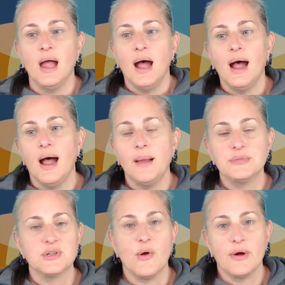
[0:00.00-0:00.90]
I'm
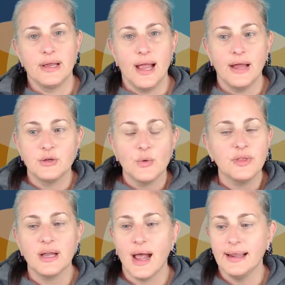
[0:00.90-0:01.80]
sorry. I don't
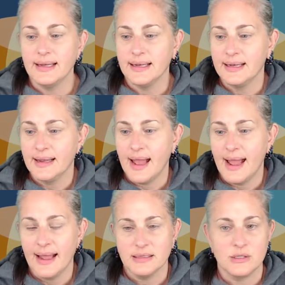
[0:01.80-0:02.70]
think I can
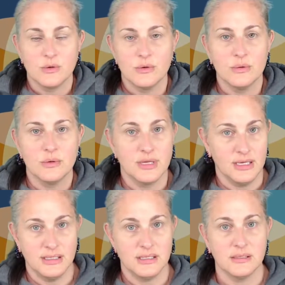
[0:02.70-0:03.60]
answer
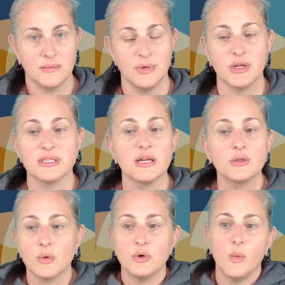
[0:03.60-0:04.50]
this because I
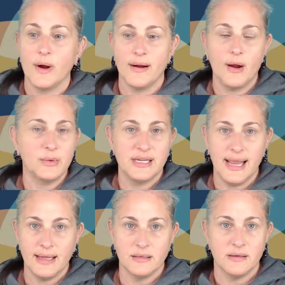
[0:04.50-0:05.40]
don't know where I would
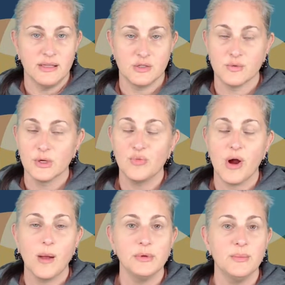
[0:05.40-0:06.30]
get this real
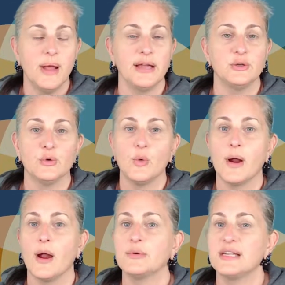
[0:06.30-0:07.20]
problem. I don't know
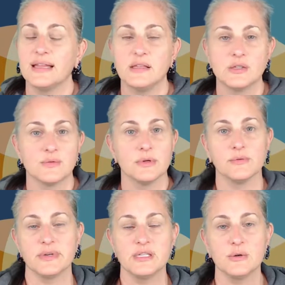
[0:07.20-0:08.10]
where I would get this real
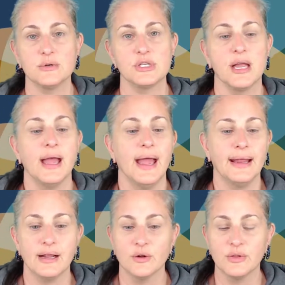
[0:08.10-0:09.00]
research.
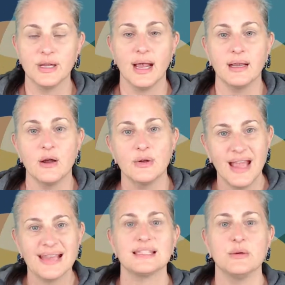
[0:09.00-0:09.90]
And I don't think I can go,
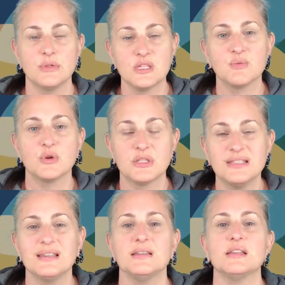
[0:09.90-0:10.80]
yeah, see what this person
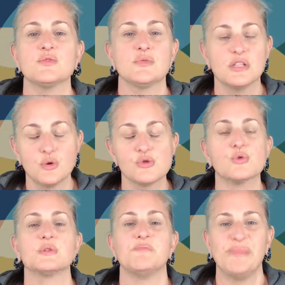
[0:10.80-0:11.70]
did? This research
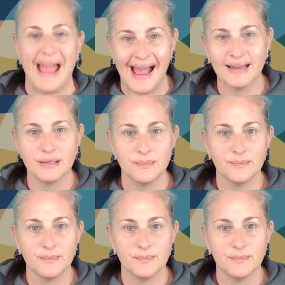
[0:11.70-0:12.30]
was bad.